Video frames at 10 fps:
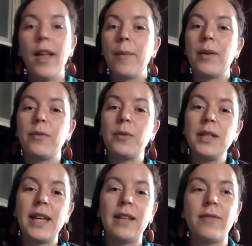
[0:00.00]
But if we
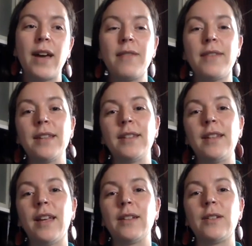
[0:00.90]
take
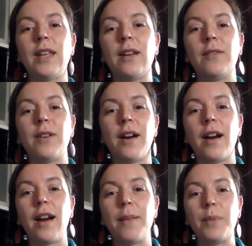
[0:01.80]
$5,000 out of
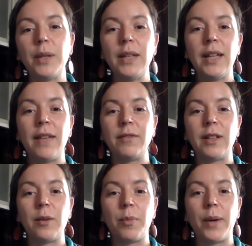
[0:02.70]
our building
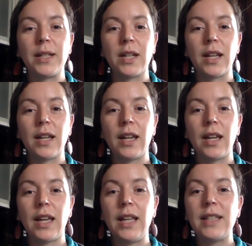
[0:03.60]
envelope budget,
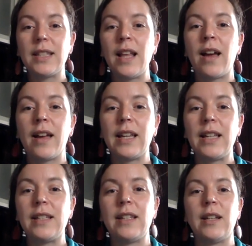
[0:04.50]
it's not
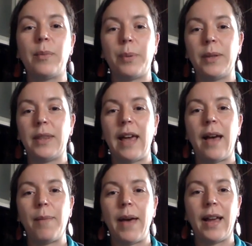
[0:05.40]
easy to put
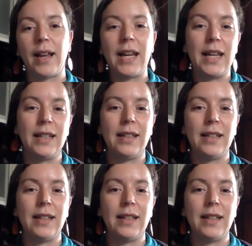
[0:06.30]
that back in.